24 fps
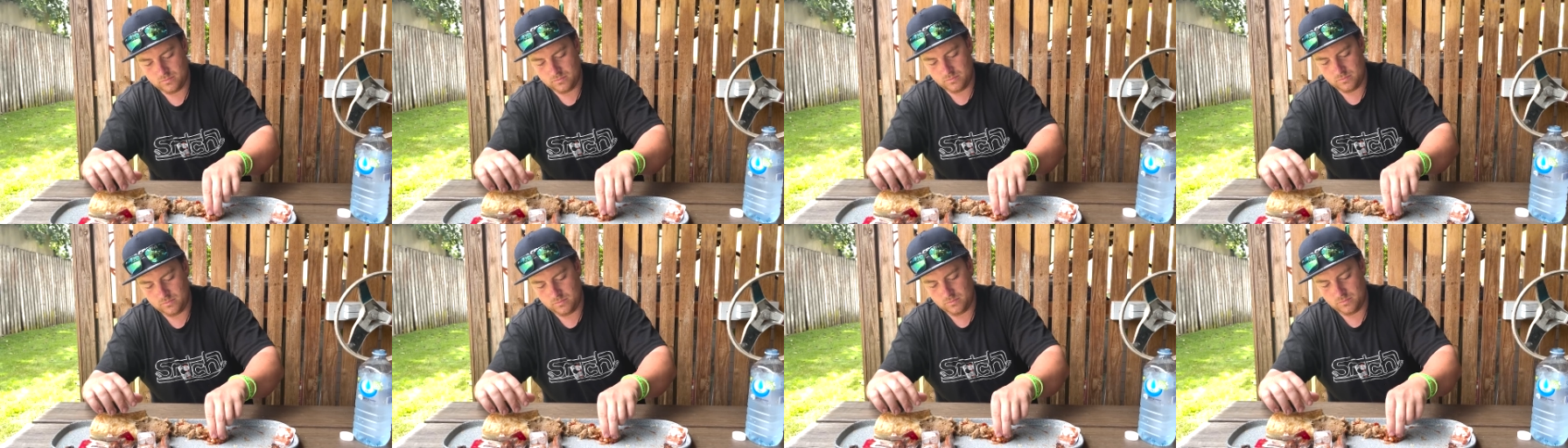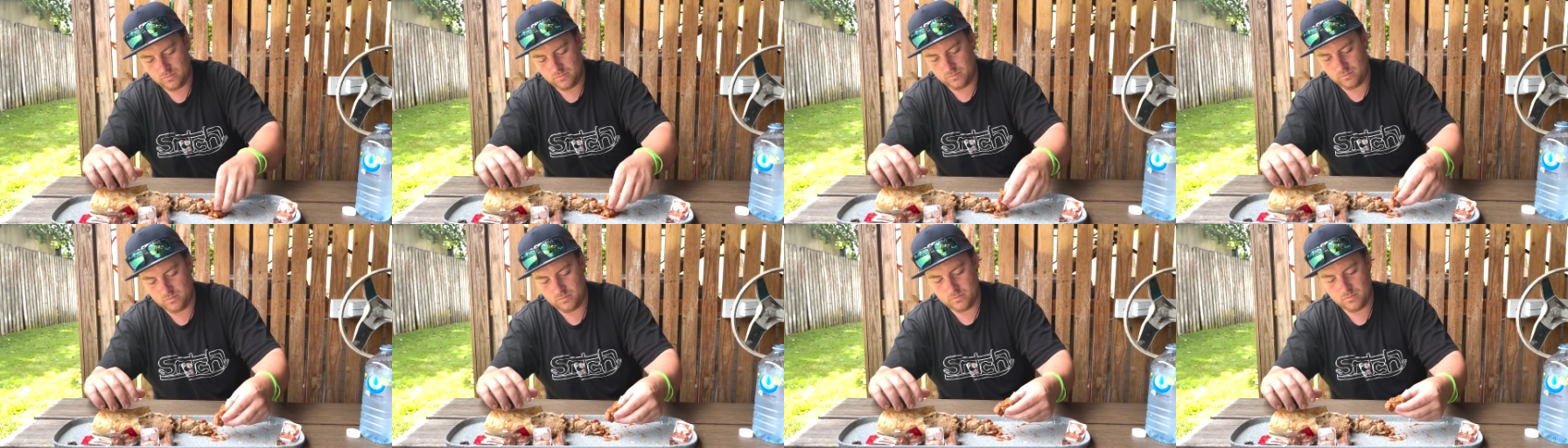I
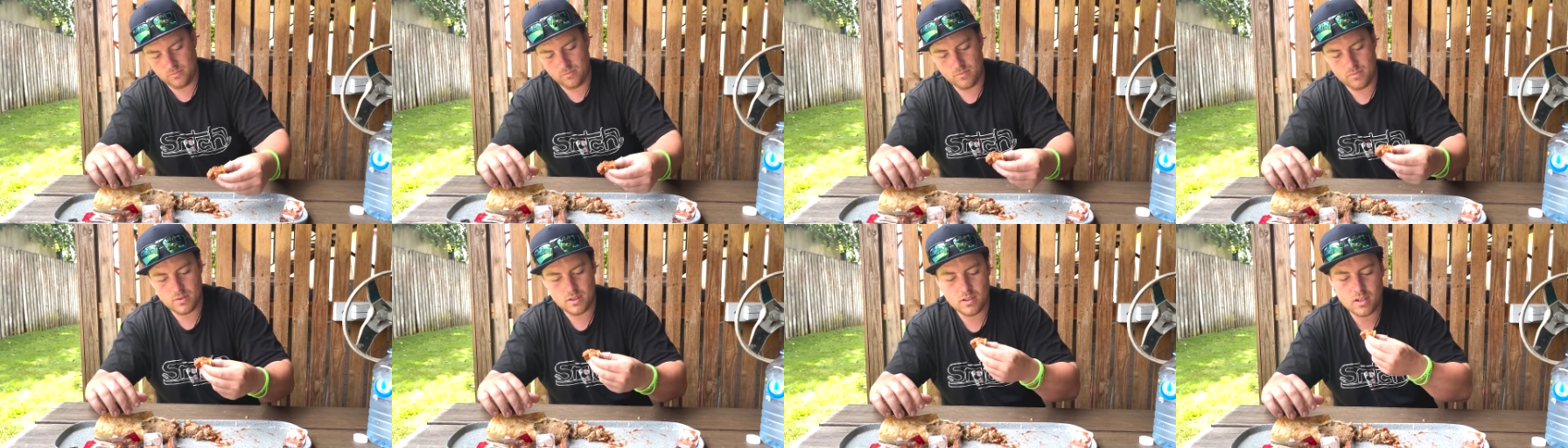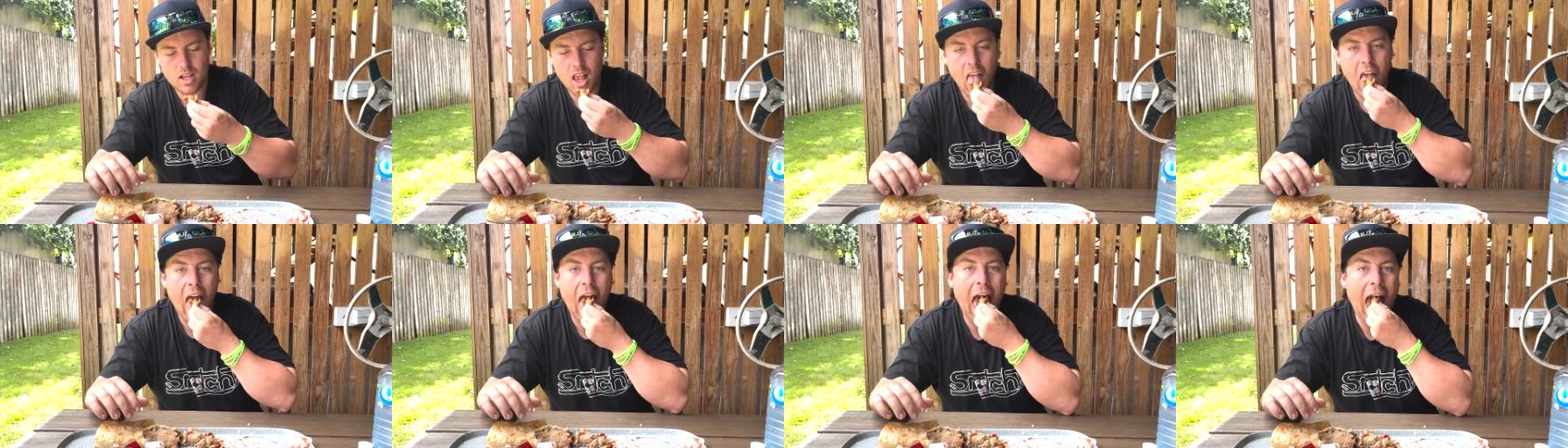reckon you just
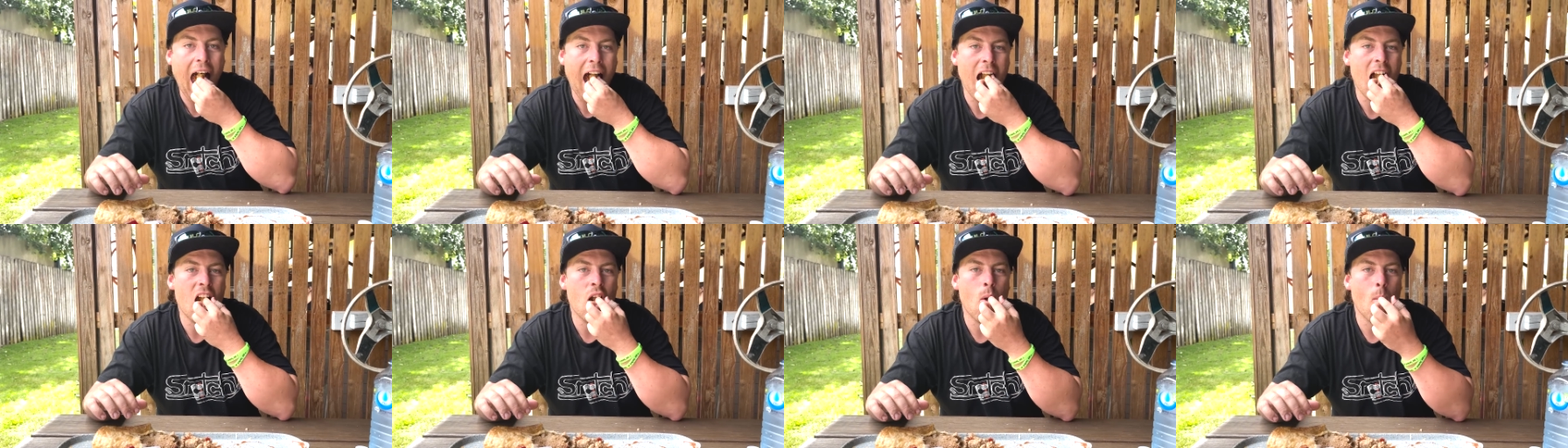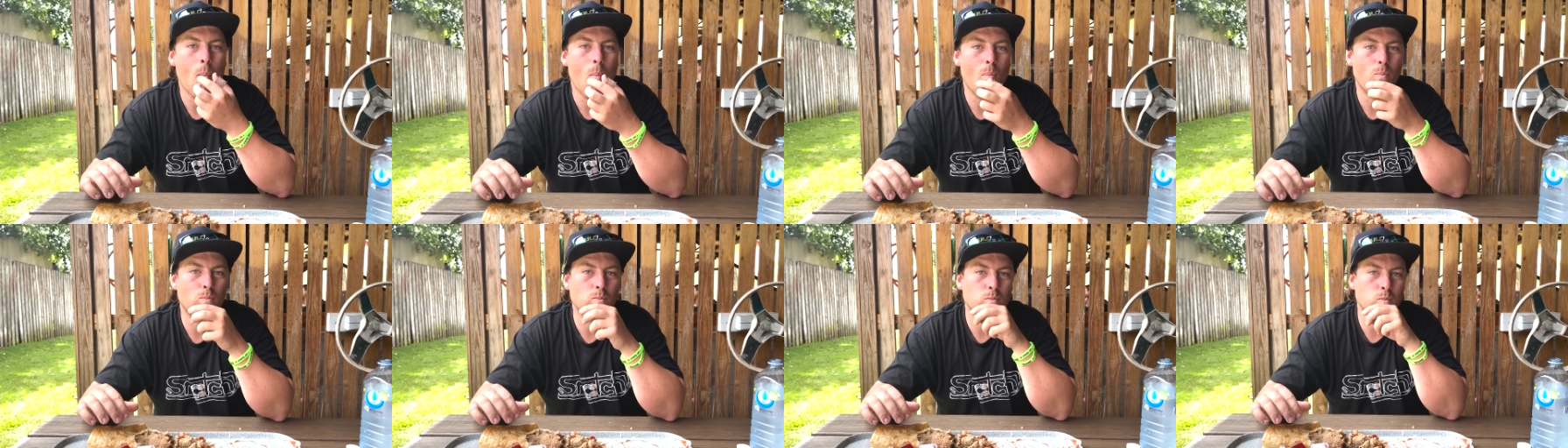gotta smash the
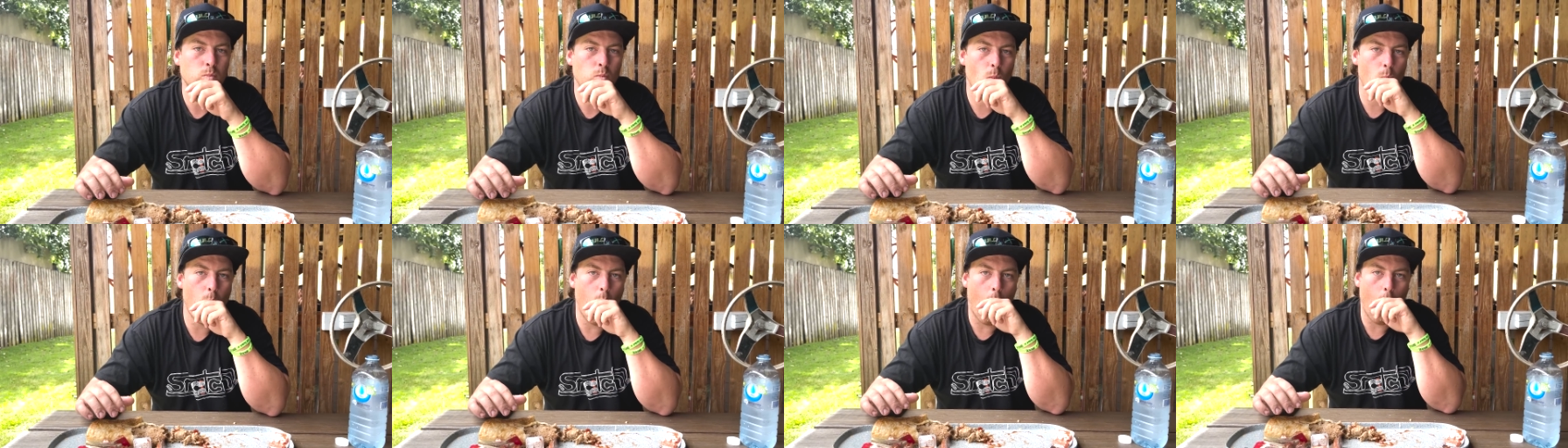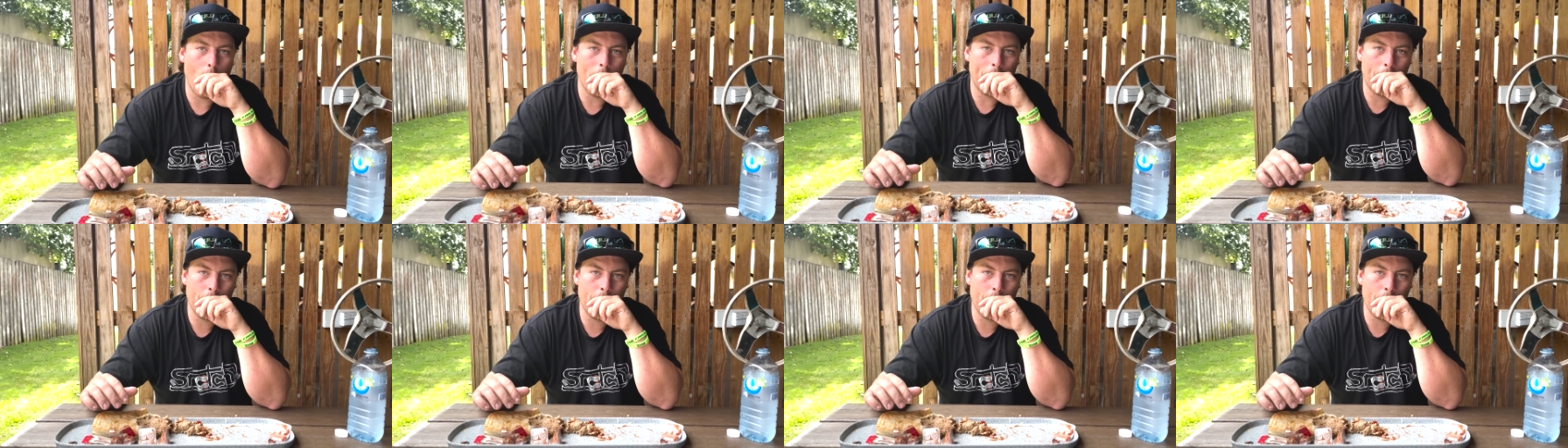pastry